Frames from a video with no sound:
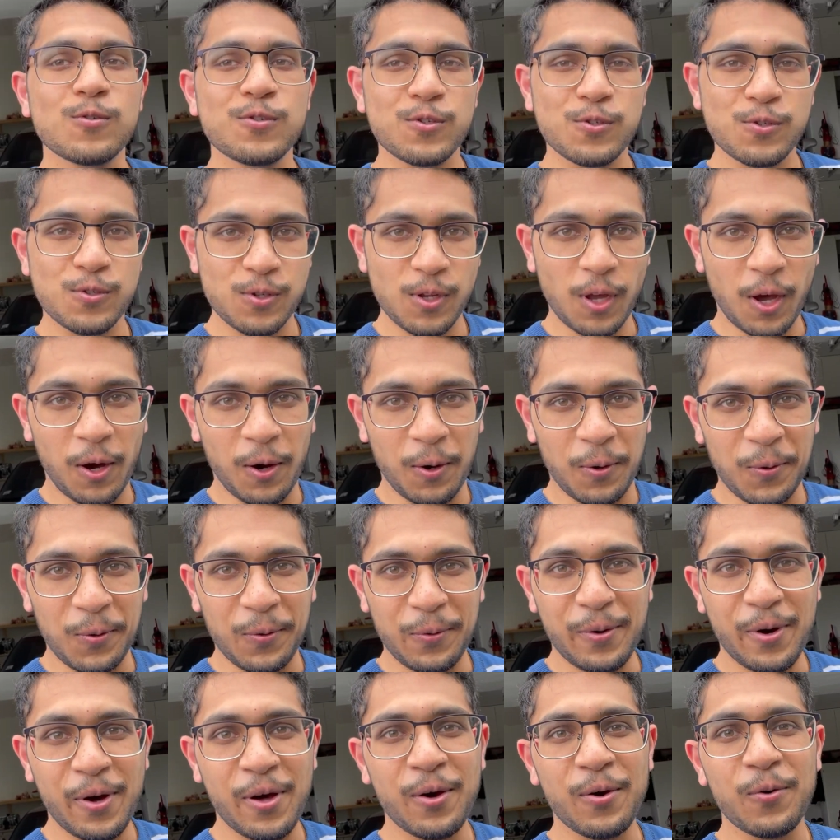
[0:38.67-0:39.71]

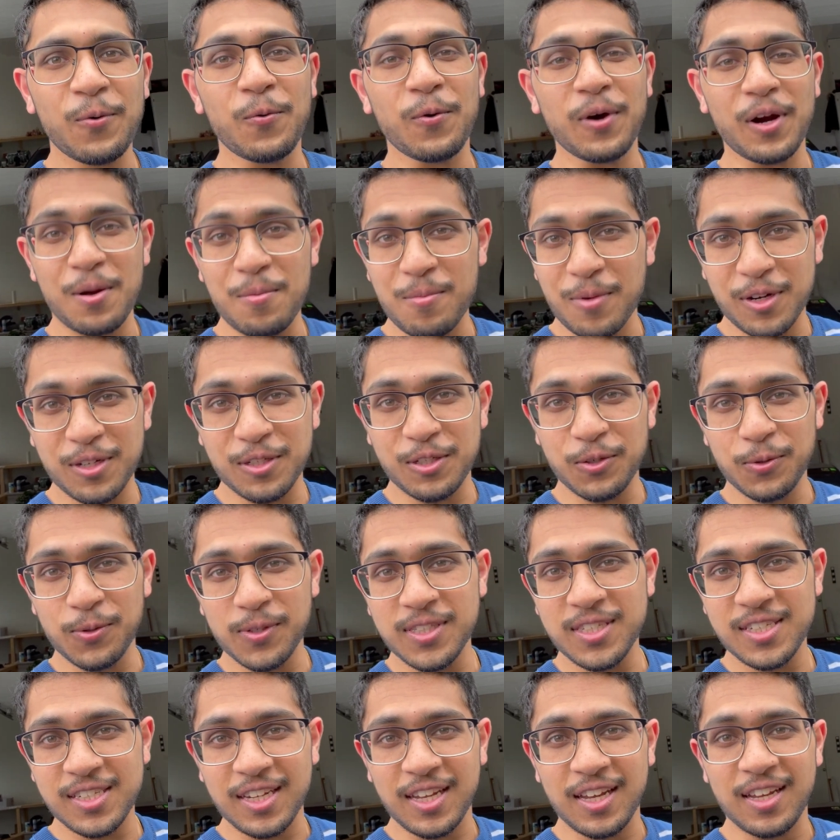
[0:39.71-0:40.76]
So what I'm going to do
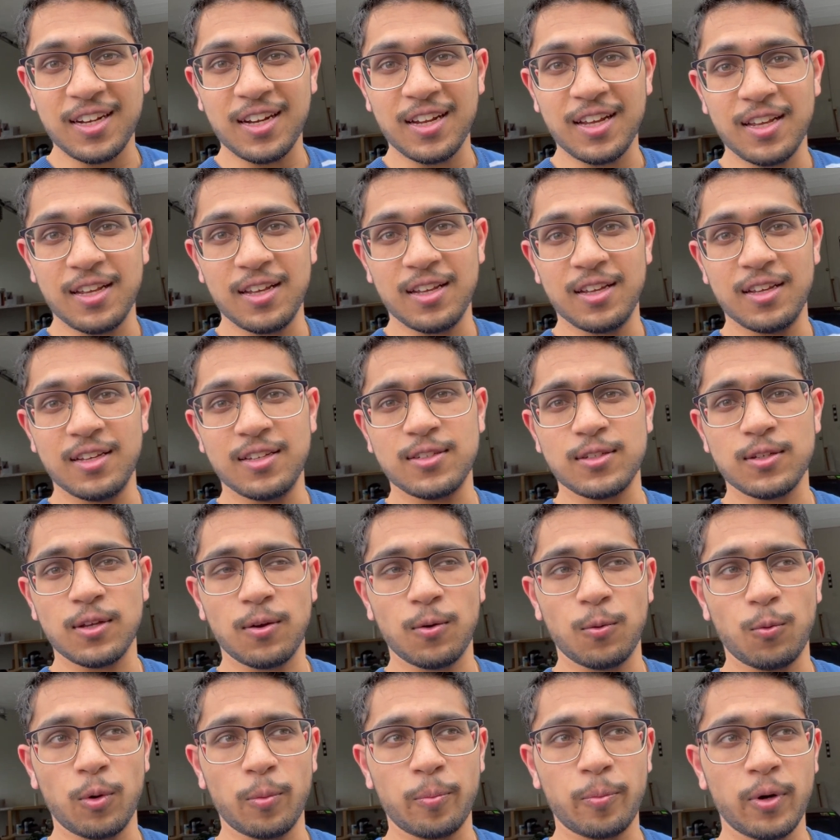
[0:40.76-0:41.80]
instead is
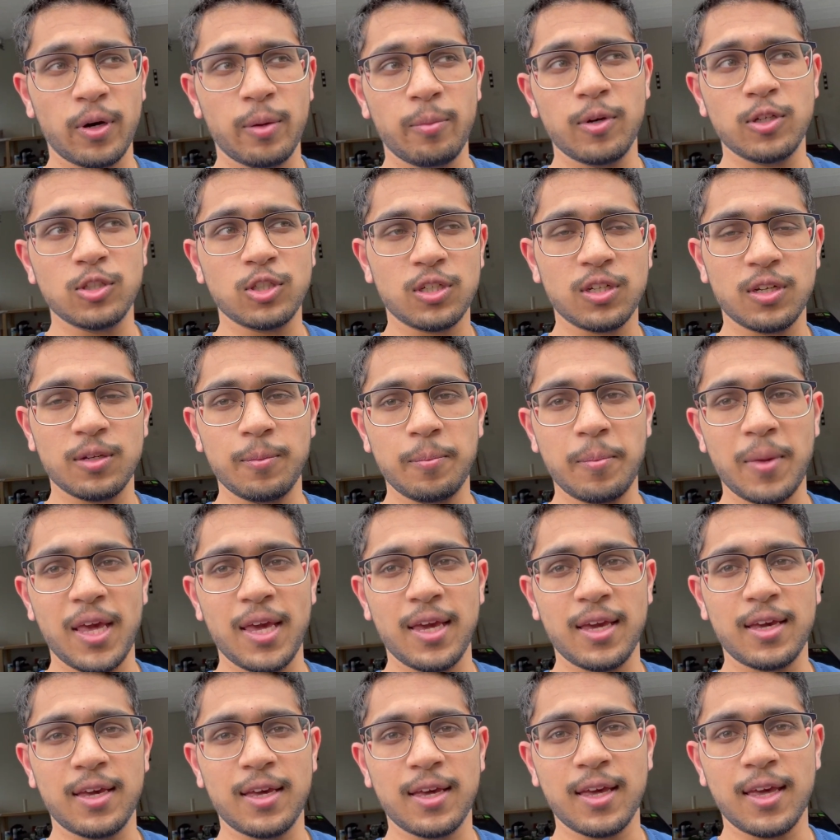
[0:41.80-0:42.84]
we're pretty much going to
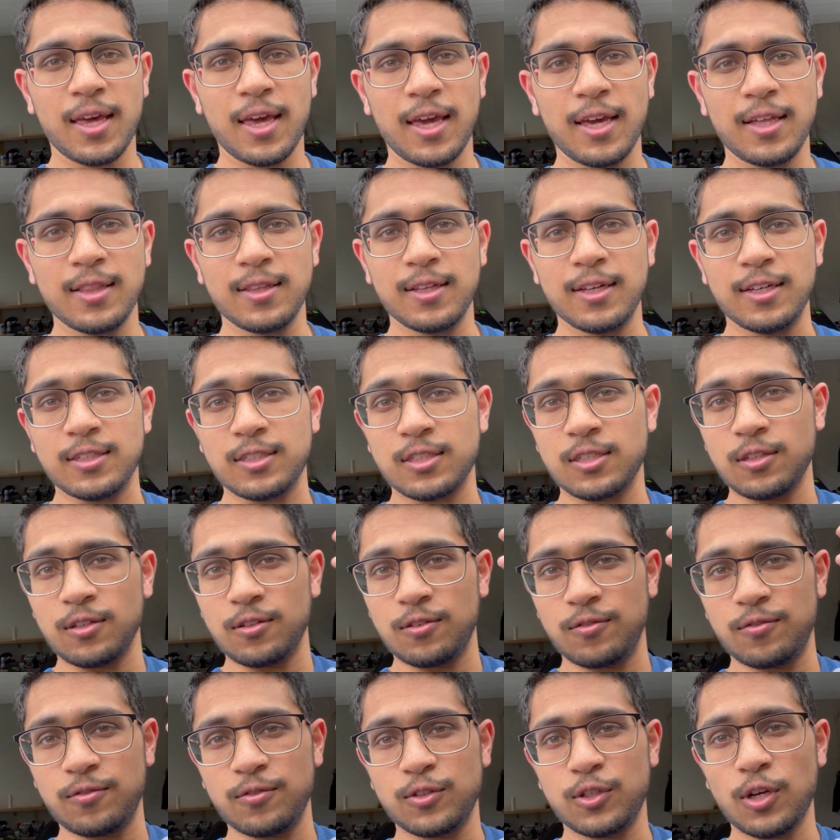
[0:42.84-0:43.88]
make a list
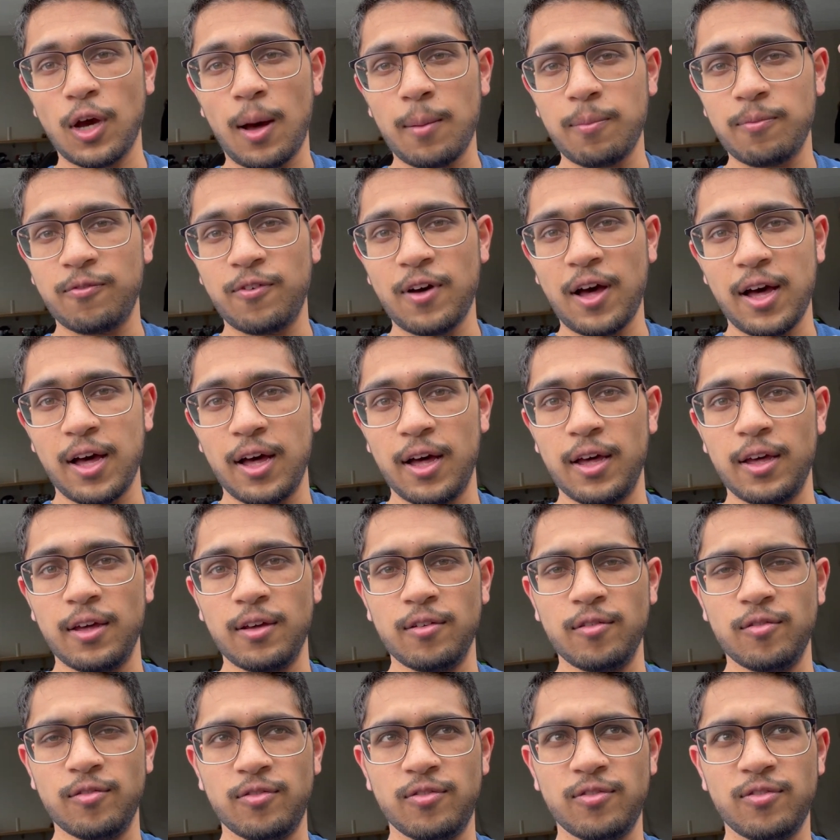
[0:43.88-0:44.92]
of top
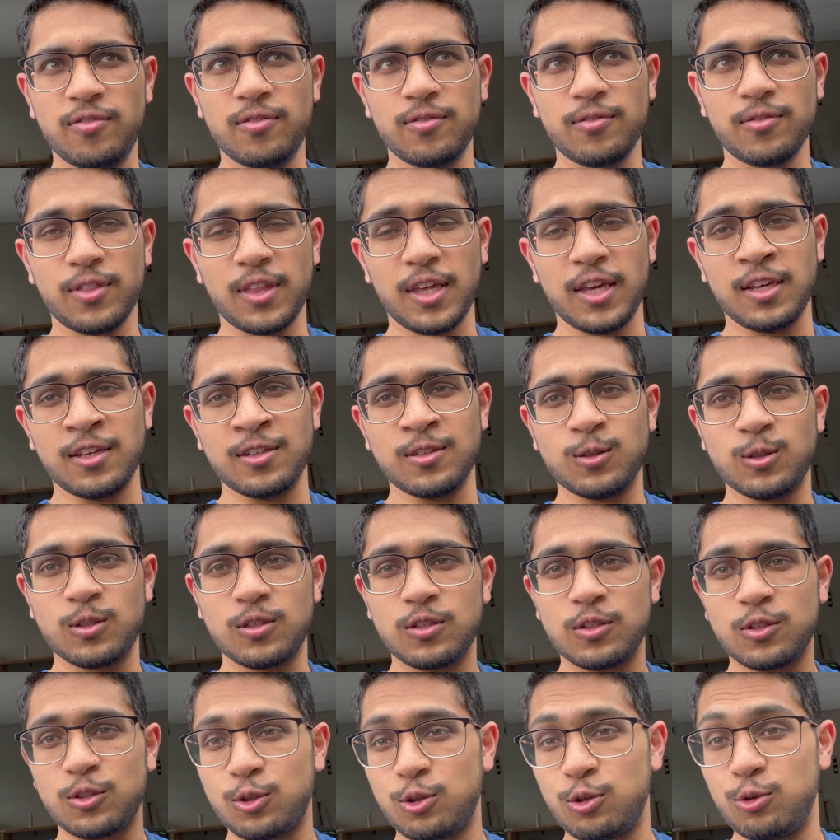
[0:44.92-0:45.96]
5
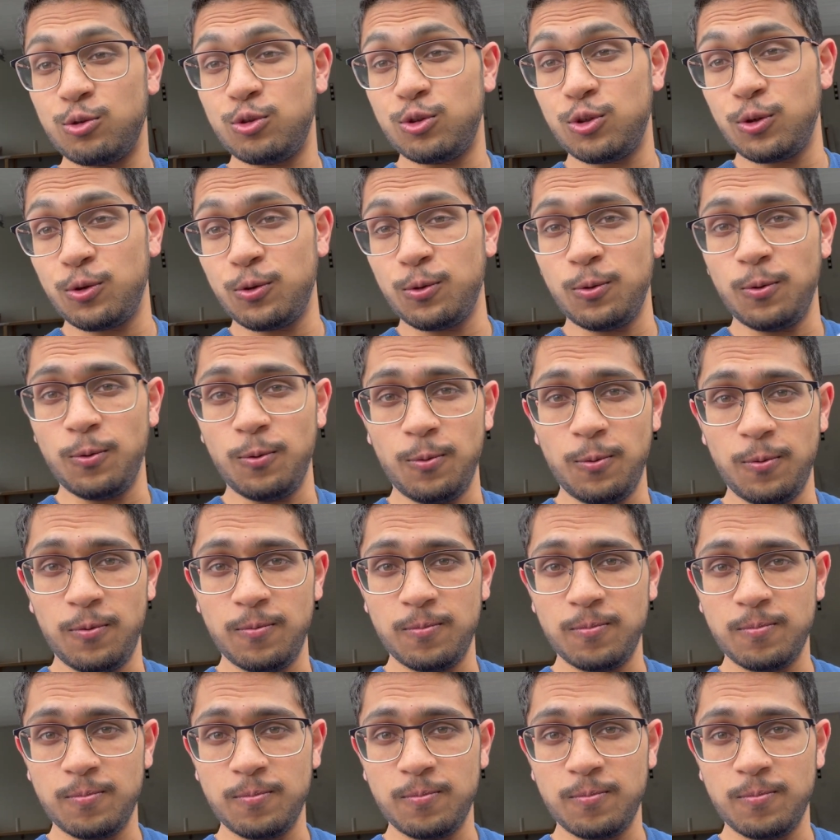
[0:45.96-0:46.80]
things to do